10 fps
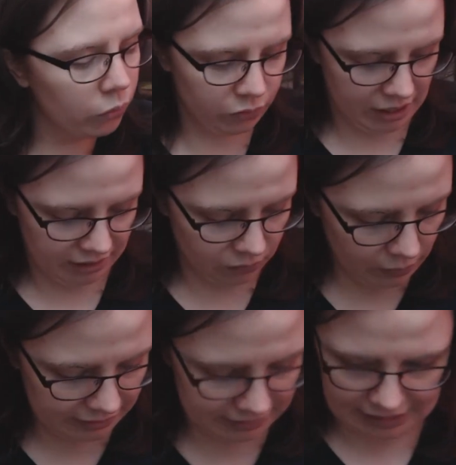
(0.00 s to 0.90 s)
so I
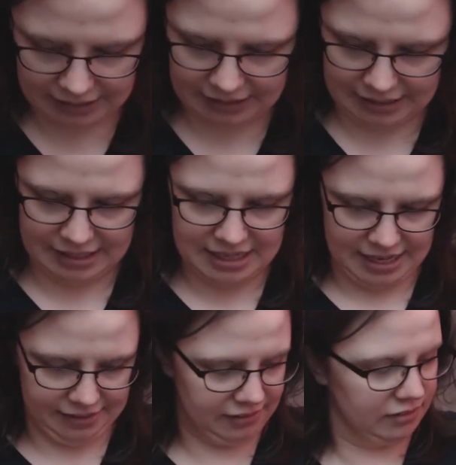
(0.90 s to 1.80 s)
quite like that. And
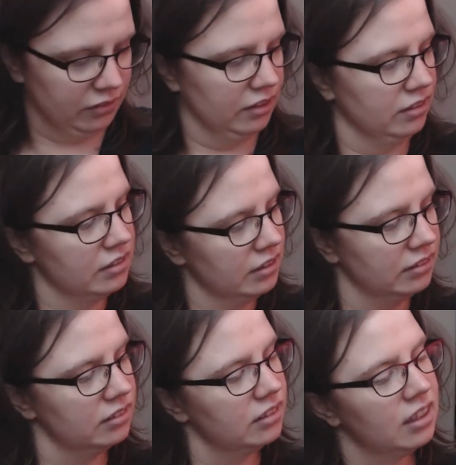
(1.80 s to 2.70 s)
yes, so this
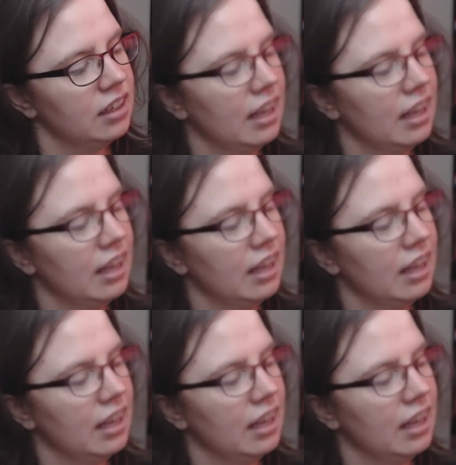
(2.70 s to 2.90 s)
is